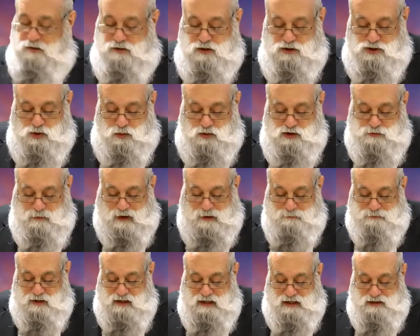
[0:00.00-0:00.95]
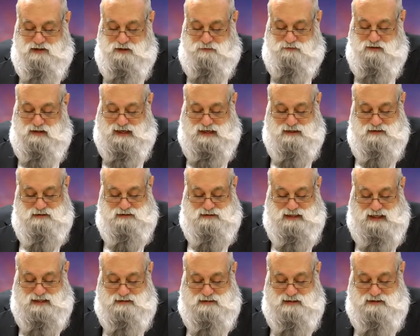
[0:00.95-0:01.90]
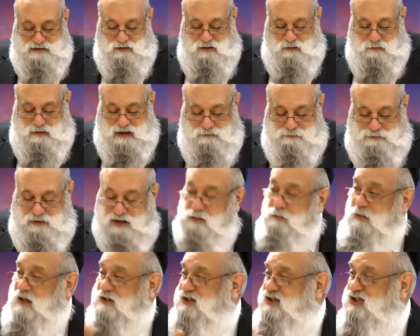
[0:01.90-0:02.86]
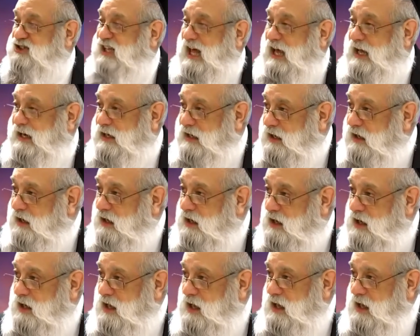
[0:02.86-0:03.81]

the Jewish population of the United States has remained pretty much static